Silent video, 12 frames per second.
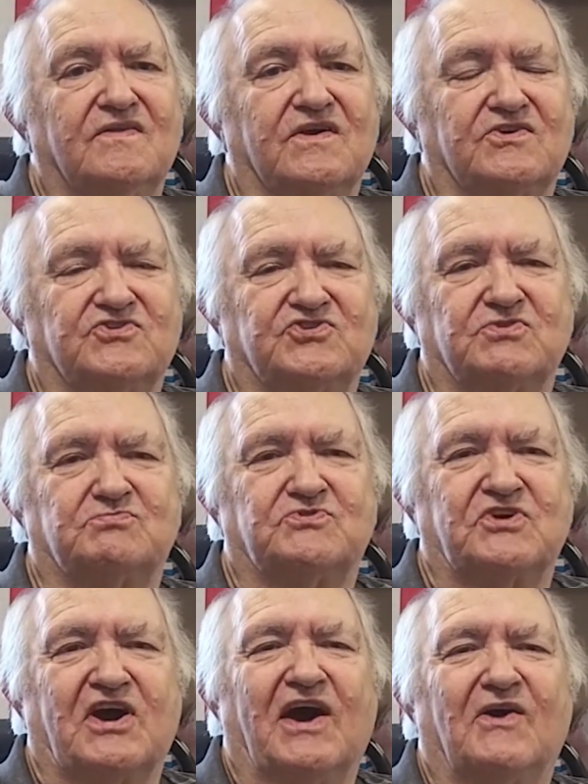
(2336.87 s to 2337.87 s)
they shipped
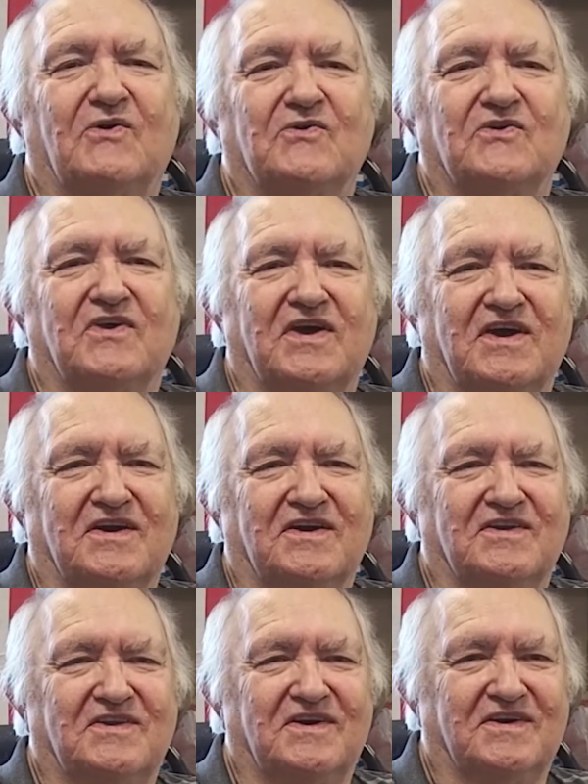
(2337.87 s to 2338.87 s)
you out
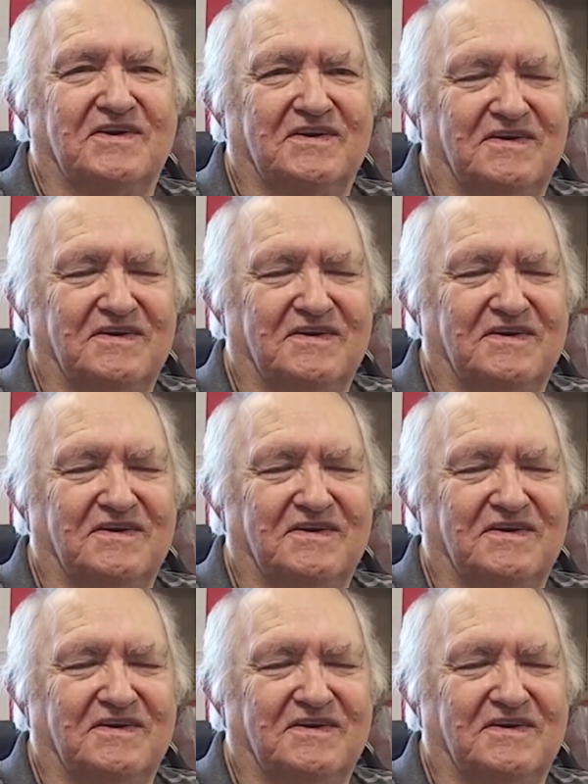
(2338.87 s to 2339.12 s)
and uh,